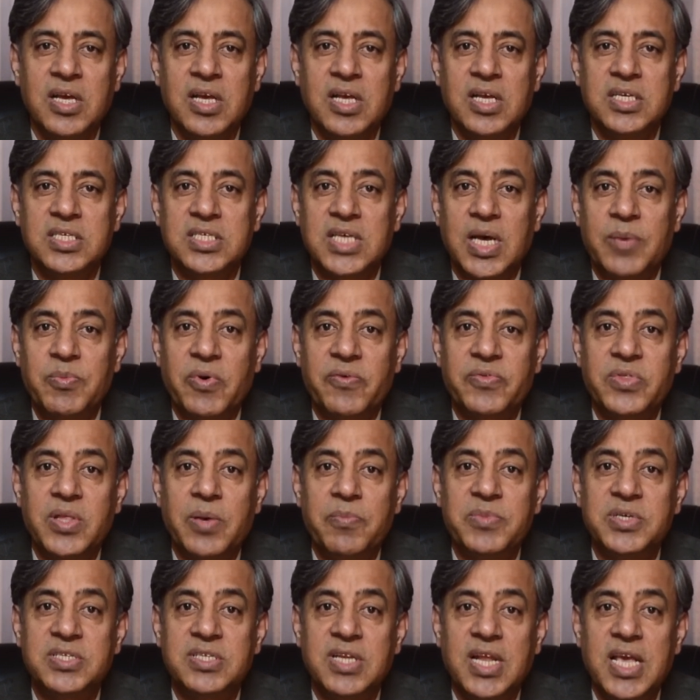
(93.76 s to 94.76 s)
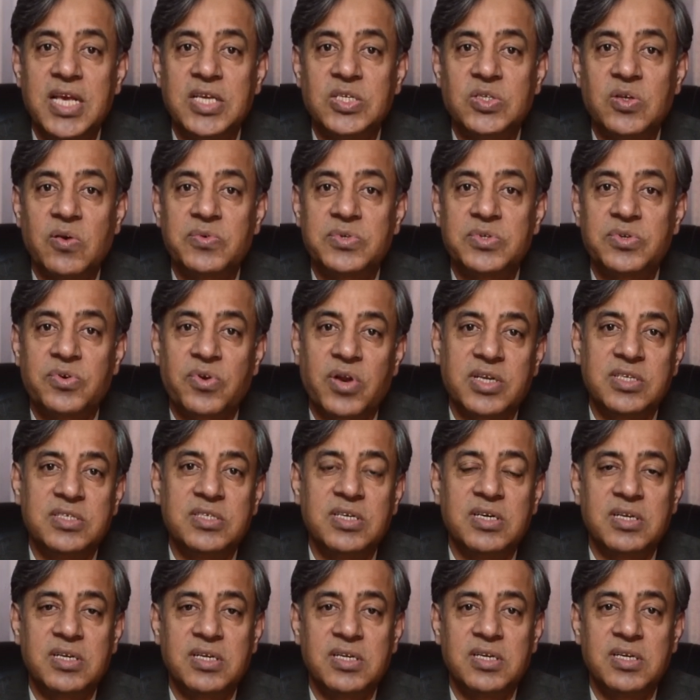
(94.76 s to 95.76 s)
Some of the mistakes of
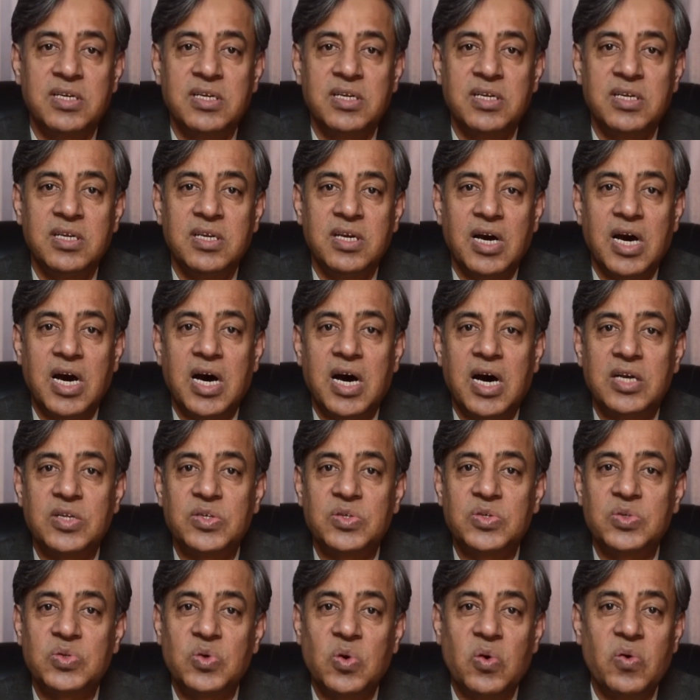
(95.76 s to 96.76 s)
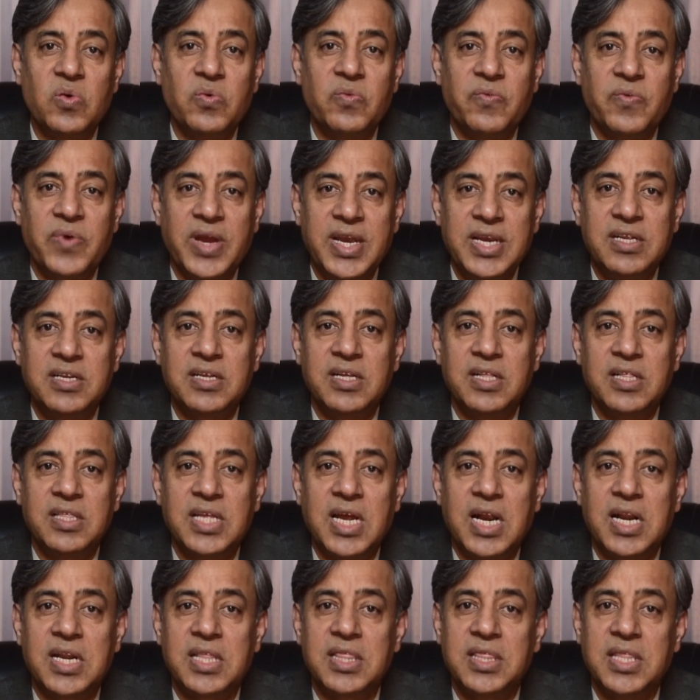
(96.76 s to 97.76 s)
structure are so fatal
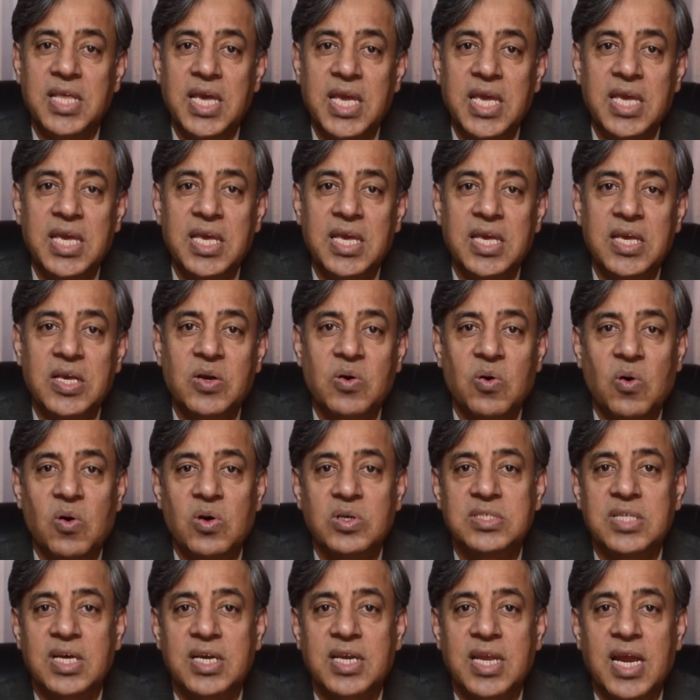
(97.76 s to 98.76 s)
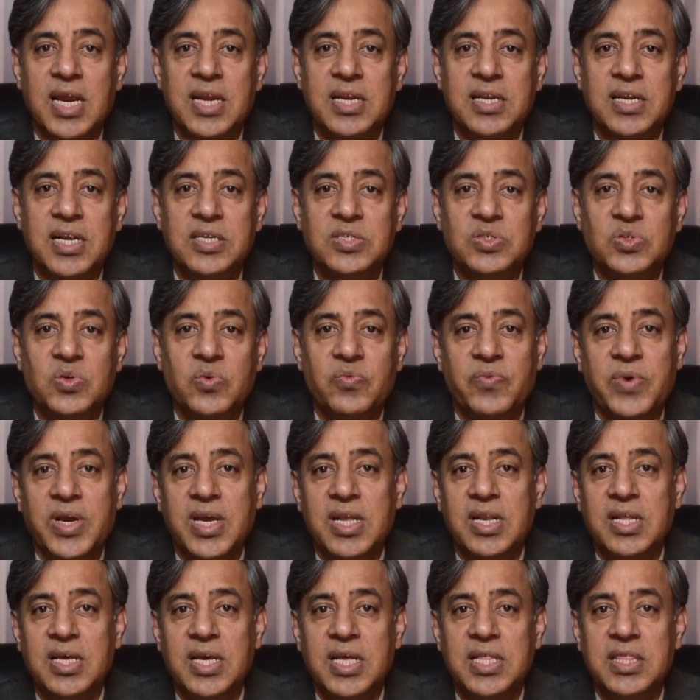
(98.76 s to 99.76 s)
that they cause the candidates to
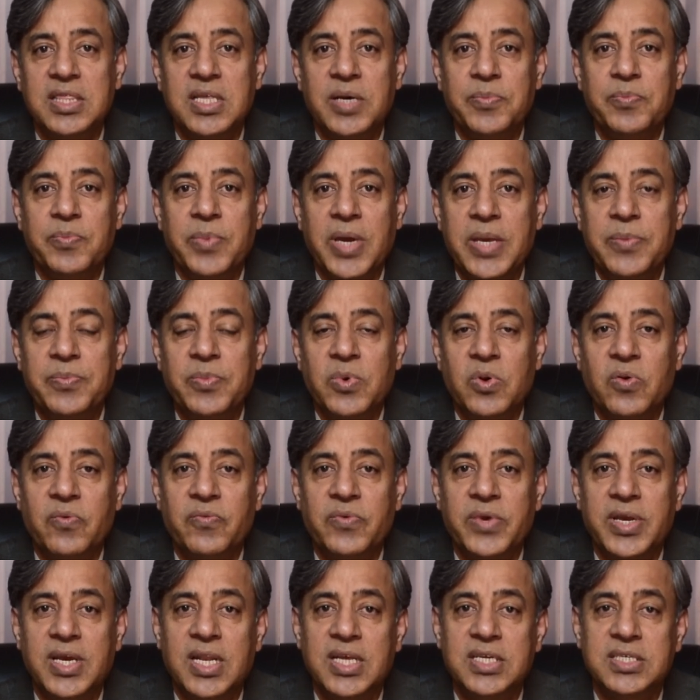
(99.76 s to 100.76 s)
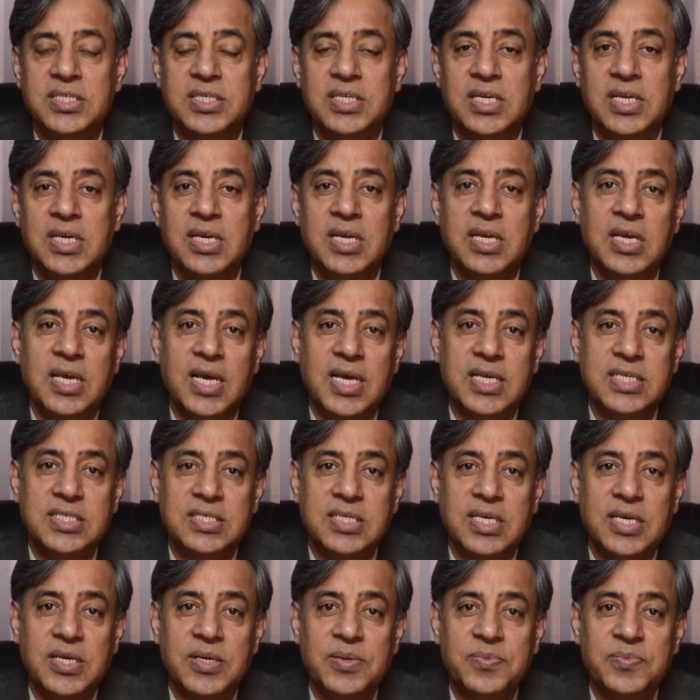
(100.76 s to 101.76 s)
fail in the paper of English
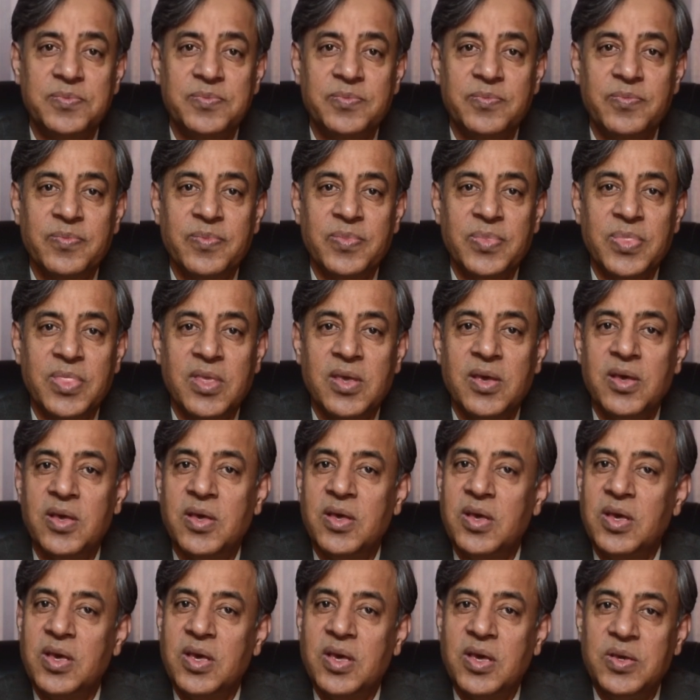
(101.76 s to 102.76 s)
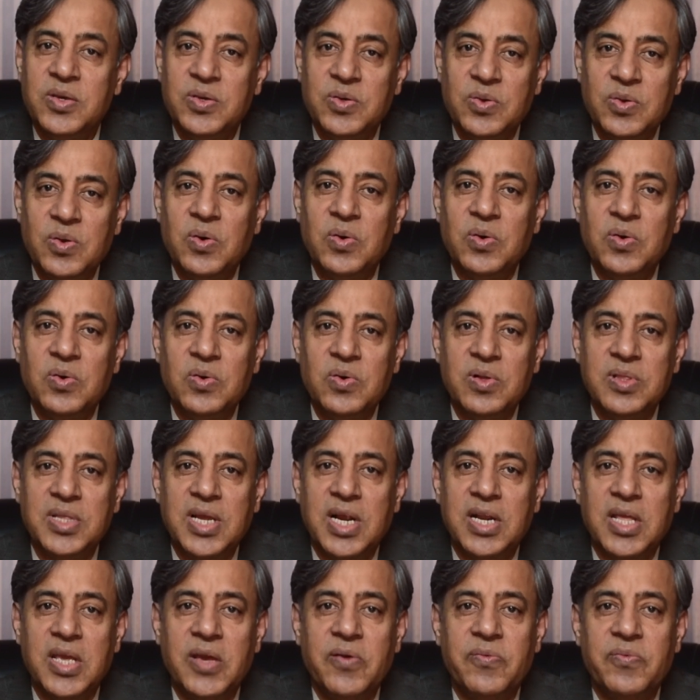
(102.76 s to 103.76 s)
essay. You know
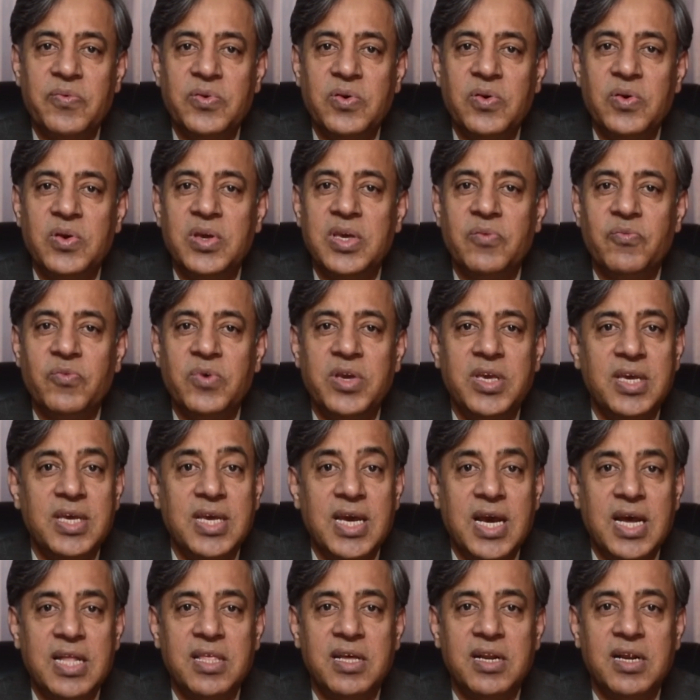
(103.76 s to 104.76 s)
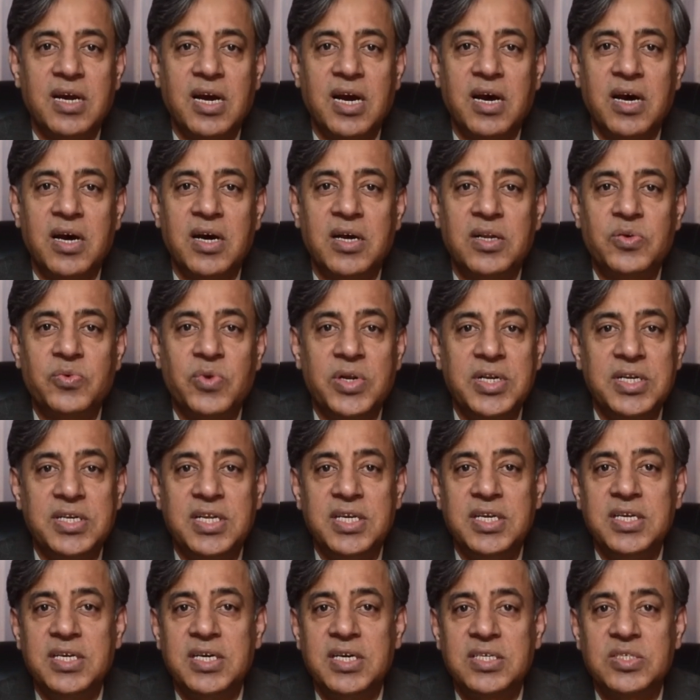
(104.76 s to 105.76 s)
that if we gather
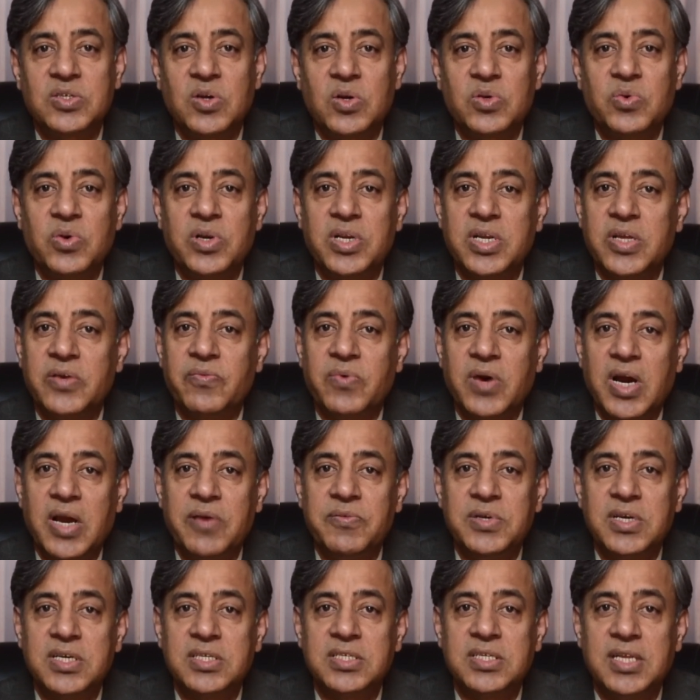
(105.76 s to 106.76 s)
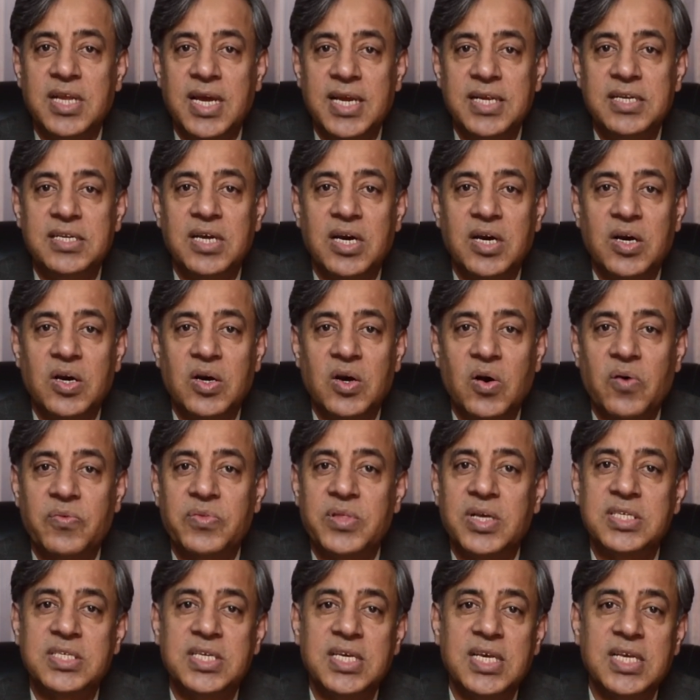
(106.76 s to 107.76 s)
20 years or 25 years data
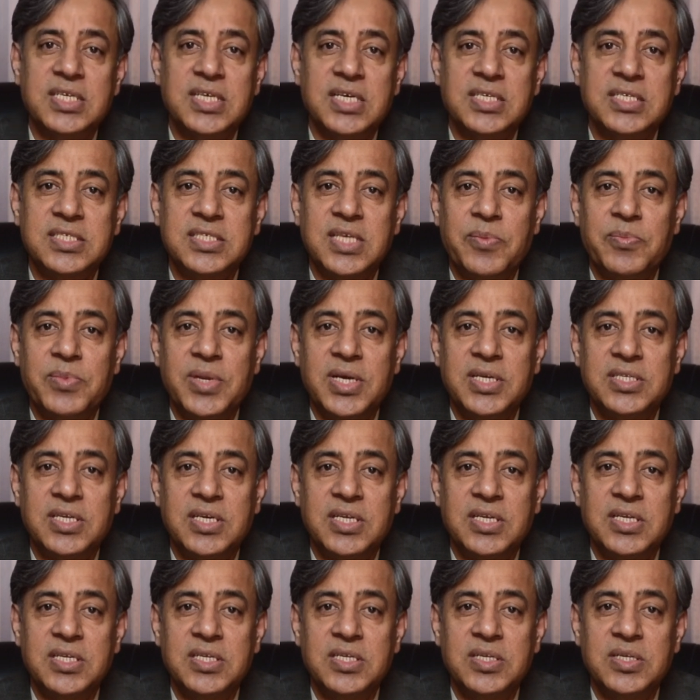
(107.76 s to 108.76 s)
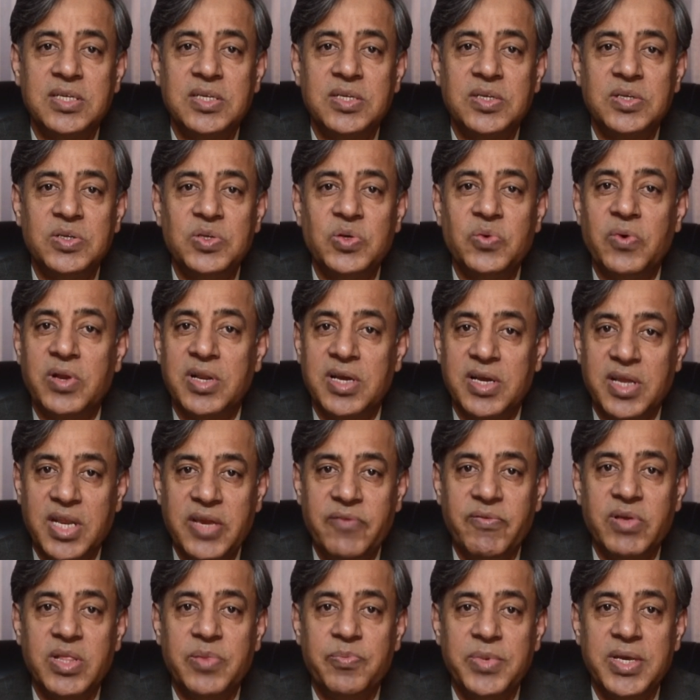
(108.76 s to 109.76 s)
of the CSS examination, you will
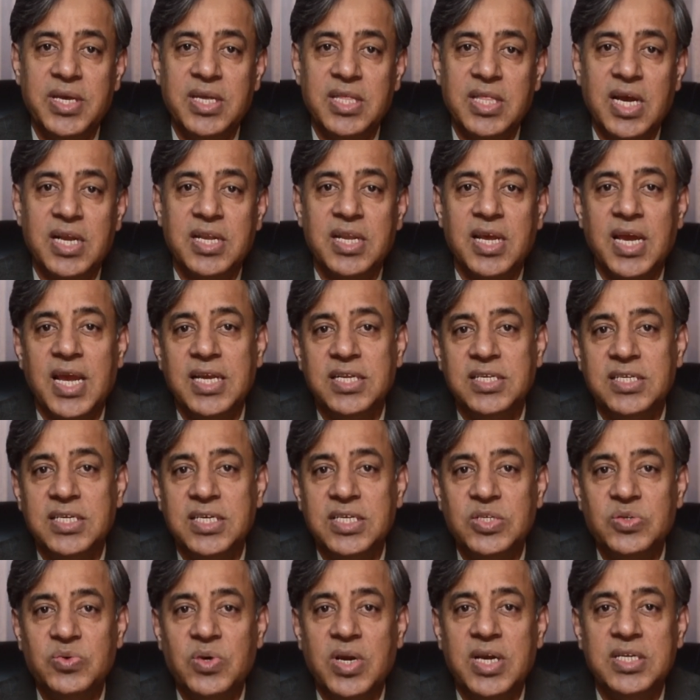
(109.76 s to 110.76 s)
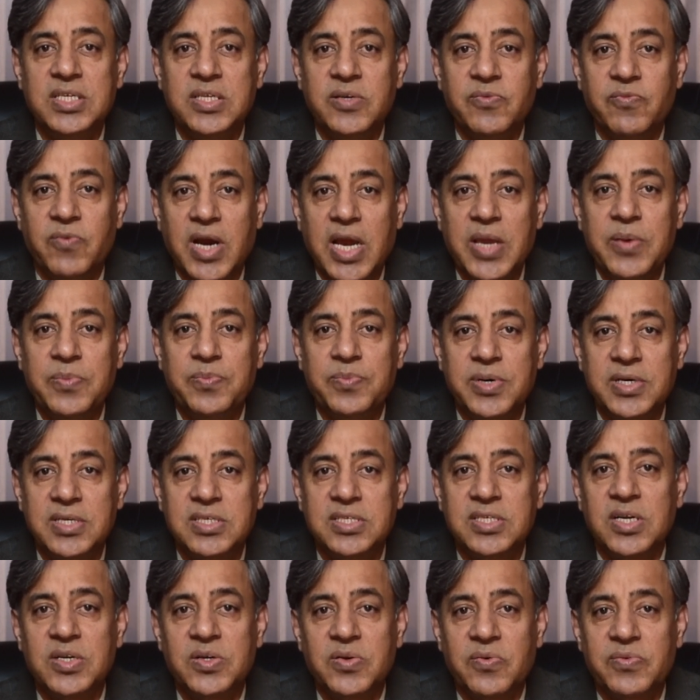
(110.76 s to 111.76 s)
agree with me that 80 to
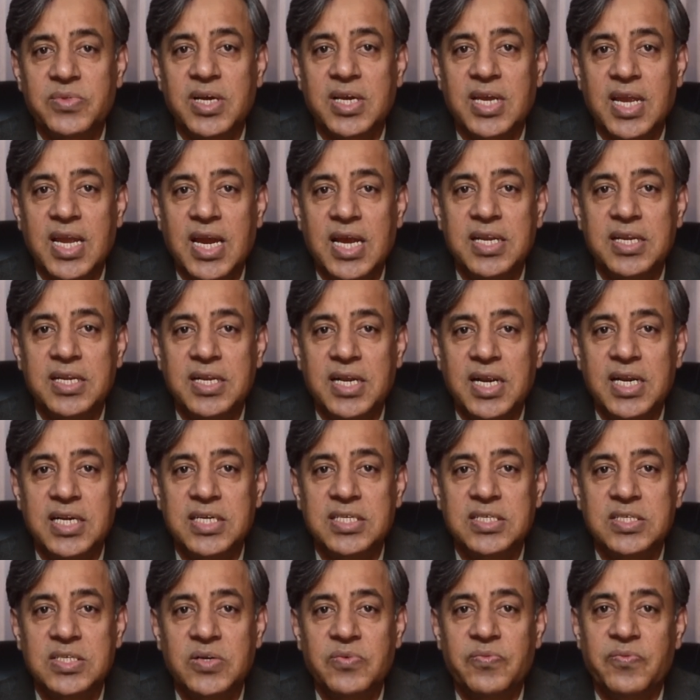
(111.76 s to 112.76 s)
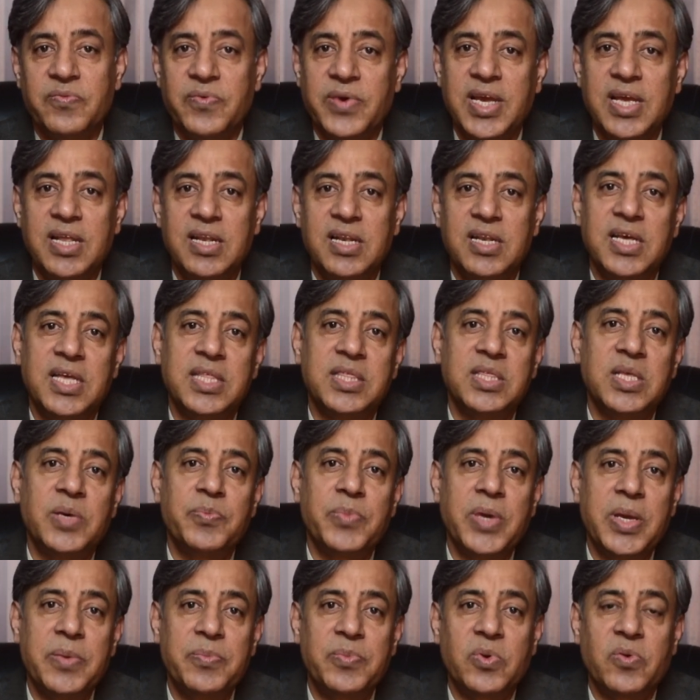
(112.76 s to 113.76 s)
85% of the candidates fail in the
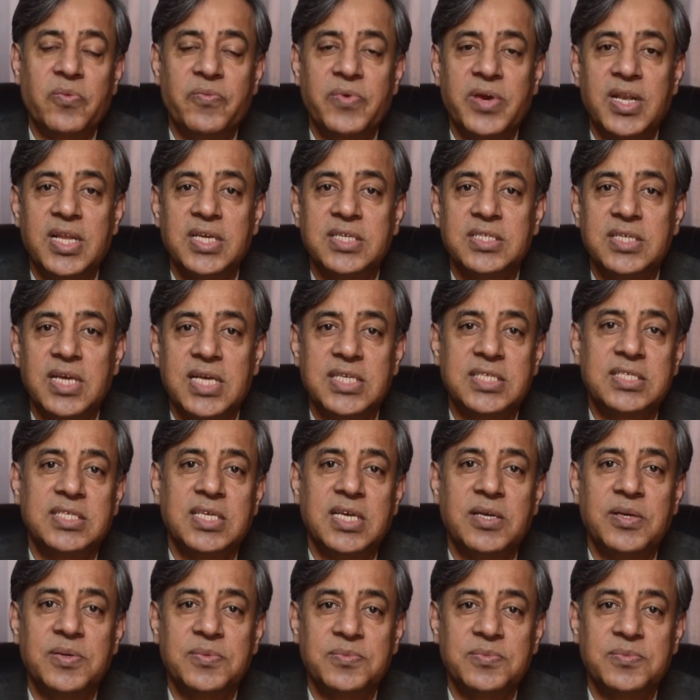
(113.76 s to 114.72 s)
paper of English essay.